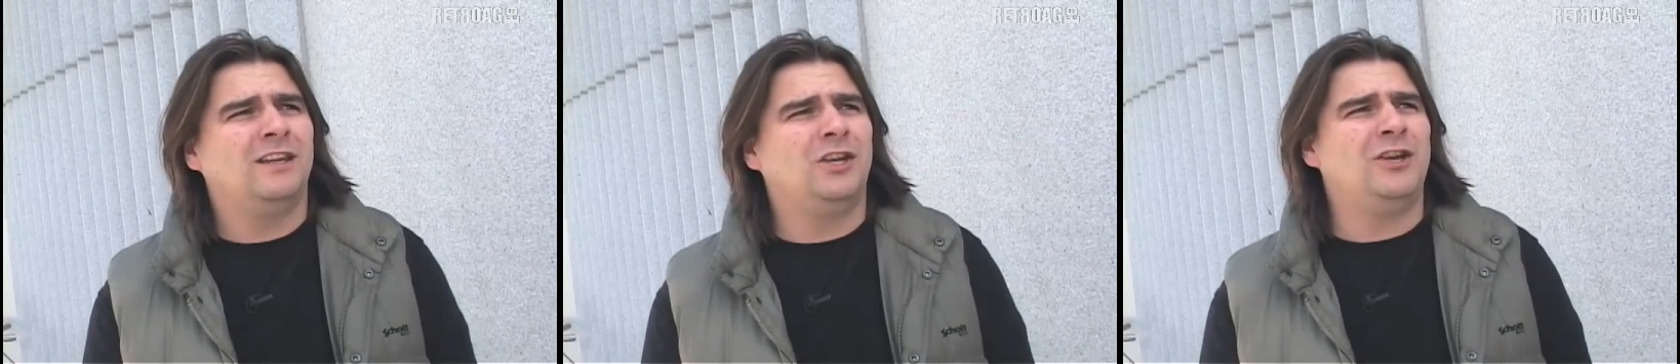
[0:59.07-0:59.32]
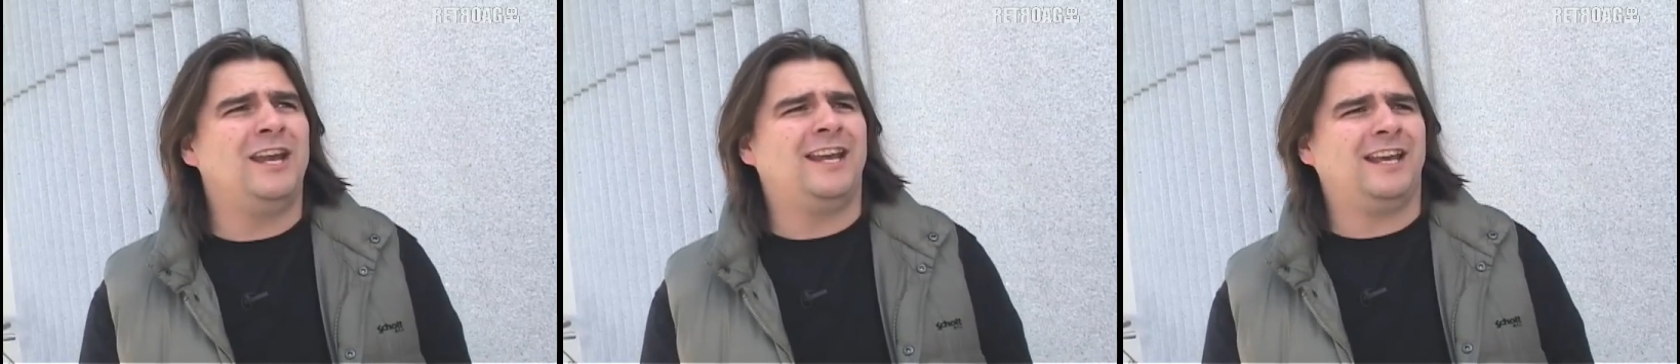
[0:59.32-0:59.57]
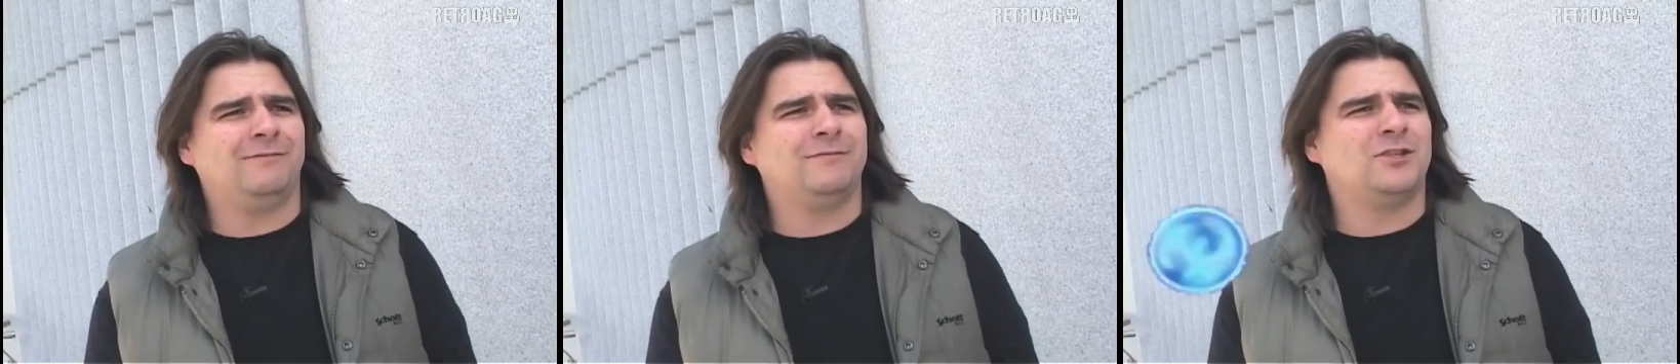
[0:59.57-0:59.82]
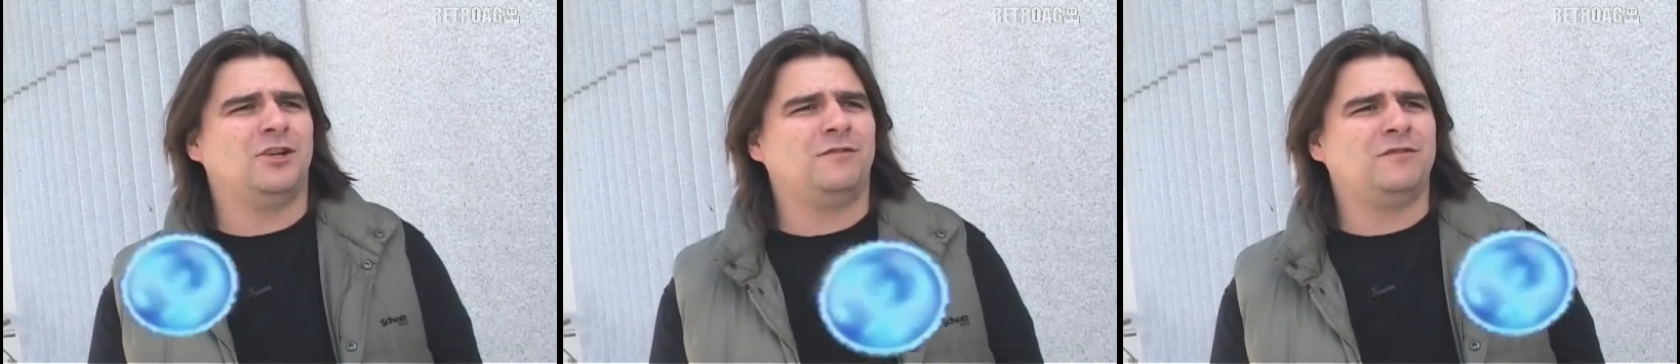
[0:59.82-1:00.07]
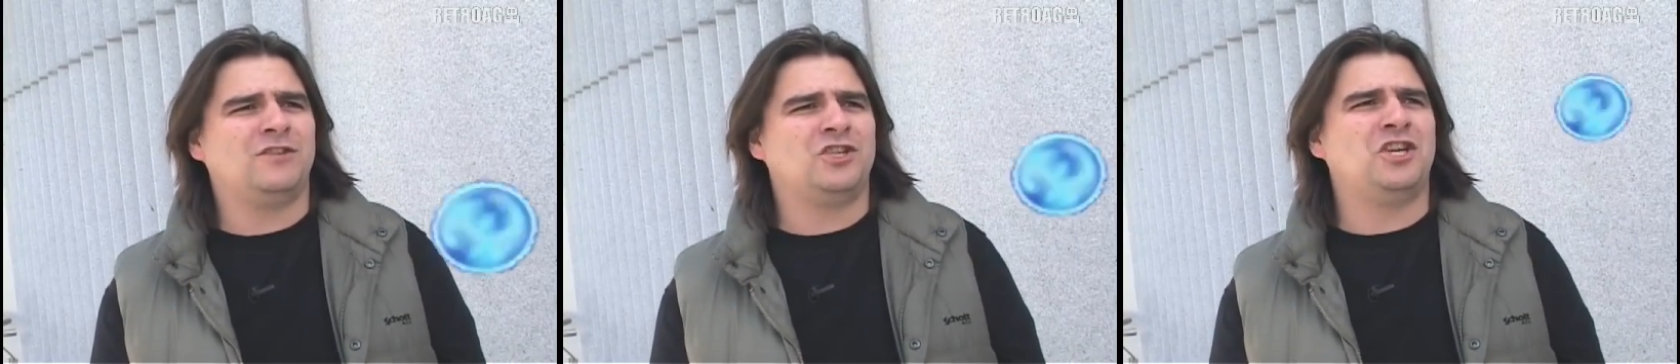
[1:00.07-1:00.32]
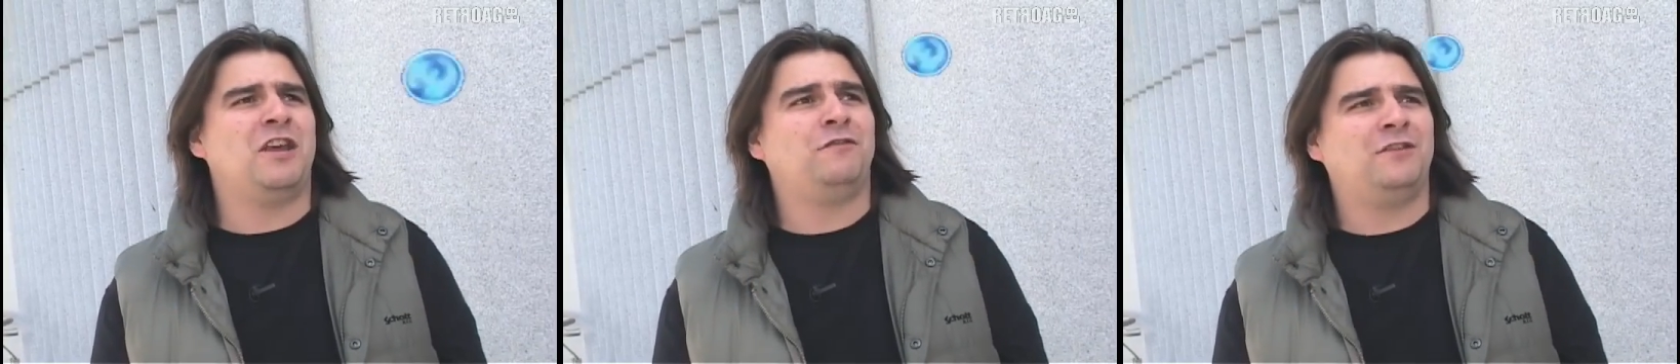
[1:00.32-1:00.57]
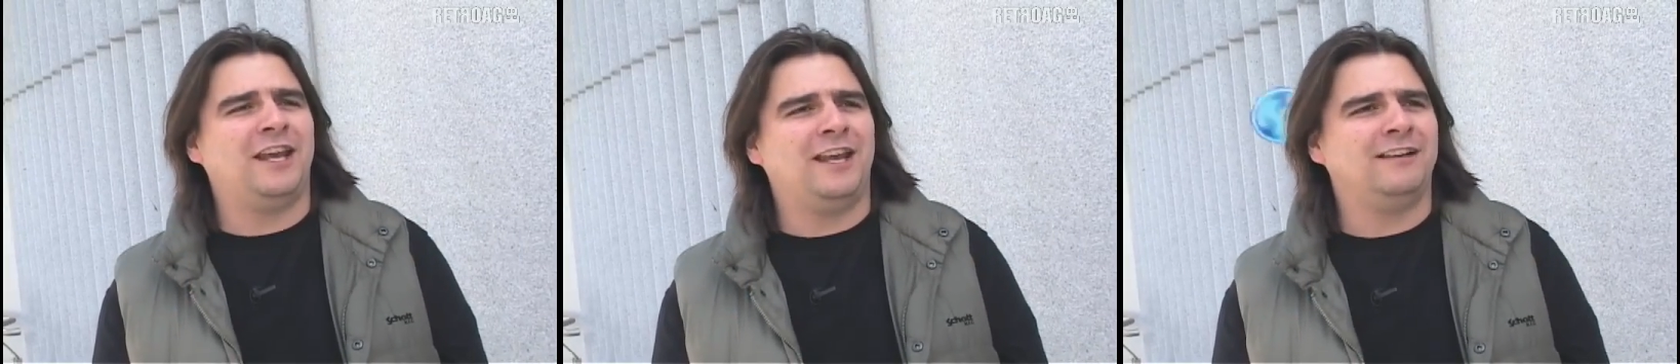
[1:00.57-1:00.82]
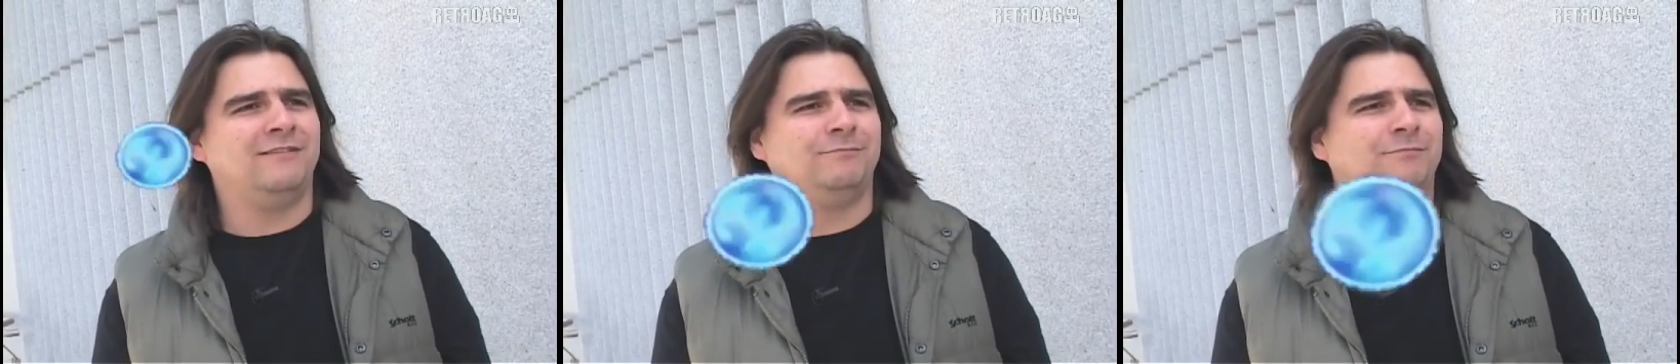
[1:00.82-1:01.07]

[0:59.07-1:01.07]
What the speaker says: unique sort of shift in